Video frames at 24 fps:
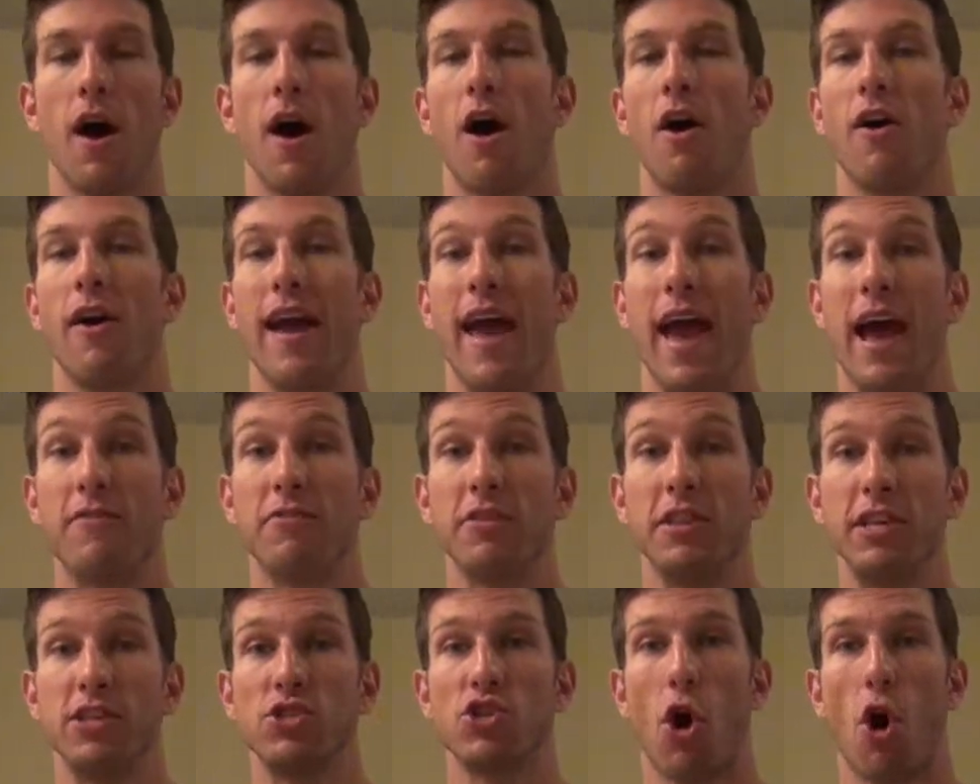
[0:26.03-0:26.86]
All right,
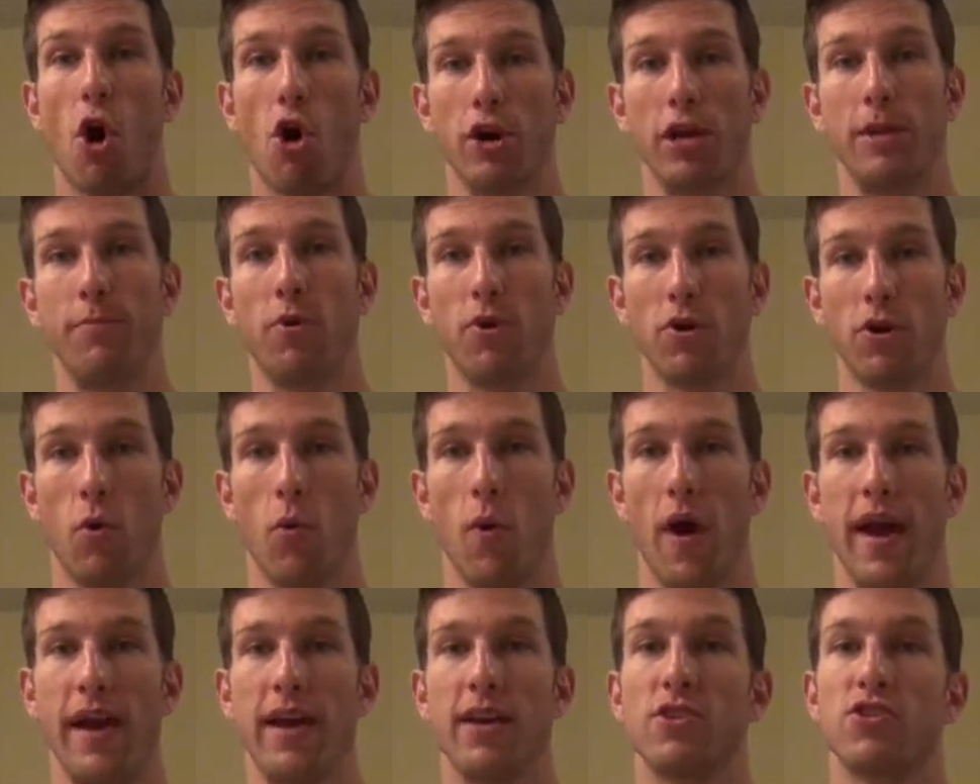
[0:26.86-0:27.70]
everything's already put
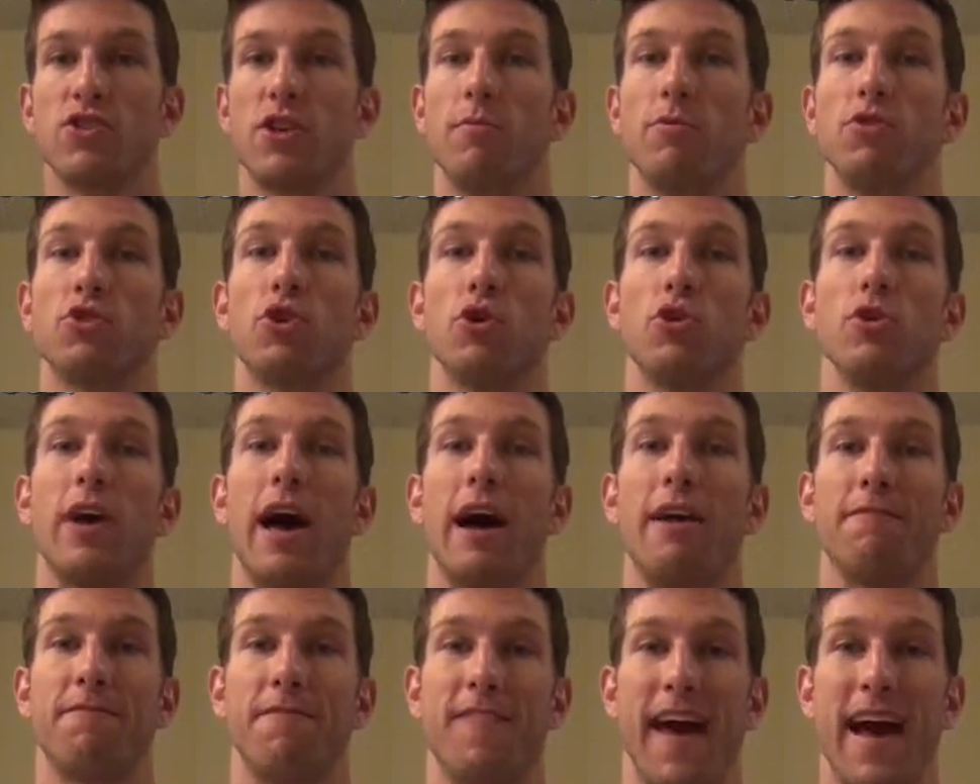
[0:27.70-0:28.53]
away, so I'm gonna show you
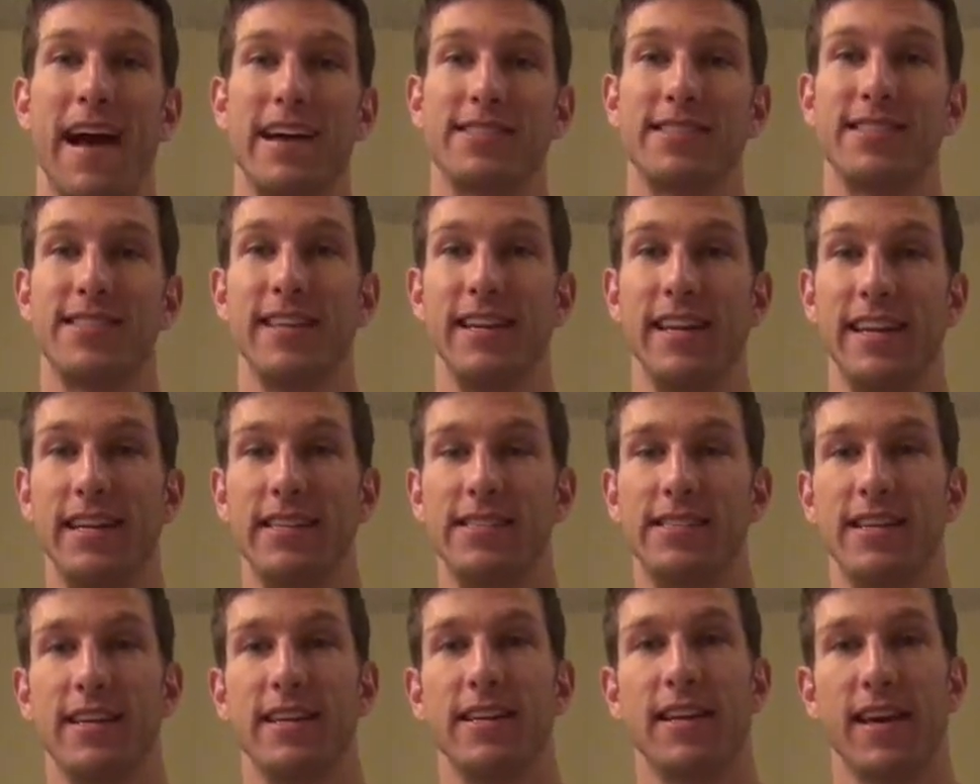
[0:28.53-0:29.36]
how fast and
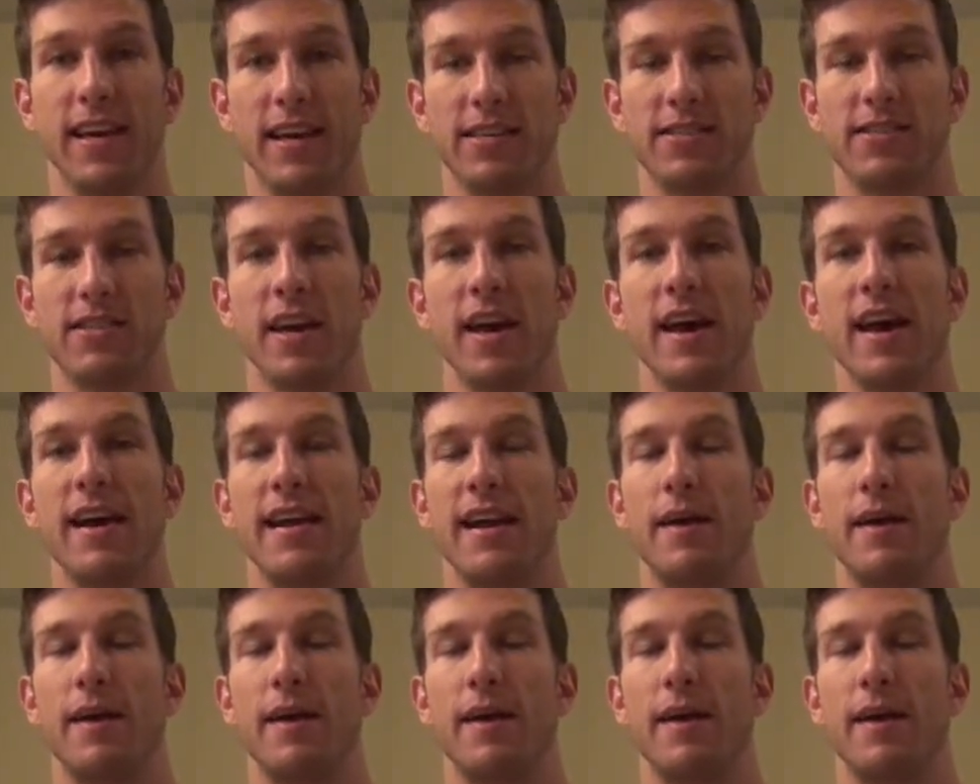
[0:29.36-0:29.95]
easy it is,